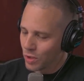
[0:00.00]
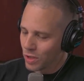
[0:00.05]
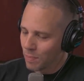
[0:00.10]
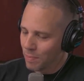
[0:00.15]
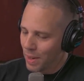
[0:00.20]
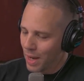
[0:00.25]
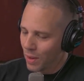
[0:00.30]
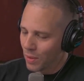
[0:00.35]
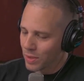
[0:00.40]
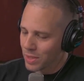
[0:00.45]
with the
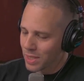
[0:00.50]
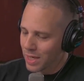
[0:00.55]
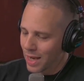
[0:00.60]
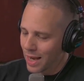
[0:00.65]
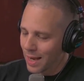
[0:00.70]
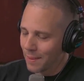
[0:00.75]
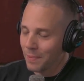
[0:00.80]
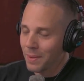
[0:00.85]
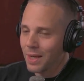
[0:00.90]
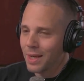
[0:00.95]
power
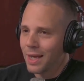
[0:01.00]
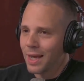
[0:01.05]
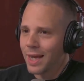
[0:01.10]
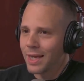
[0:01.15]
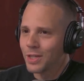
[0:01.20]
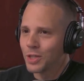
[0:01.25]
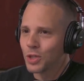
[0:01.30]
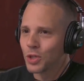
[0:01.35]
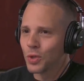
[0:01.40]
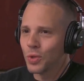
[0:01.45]
slam.
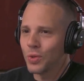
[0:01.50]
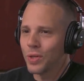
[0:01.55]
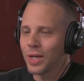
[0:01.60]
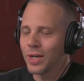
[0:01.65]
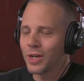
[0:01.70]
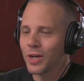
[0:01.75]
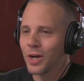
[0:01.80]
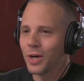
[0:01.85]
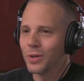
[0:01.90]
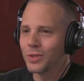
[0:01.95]
And Drew
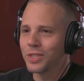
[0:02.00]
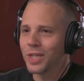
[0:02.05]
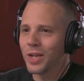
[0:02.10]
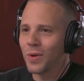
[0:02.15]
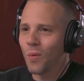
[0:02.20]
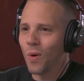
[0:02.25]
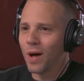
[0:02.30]
then goes, and he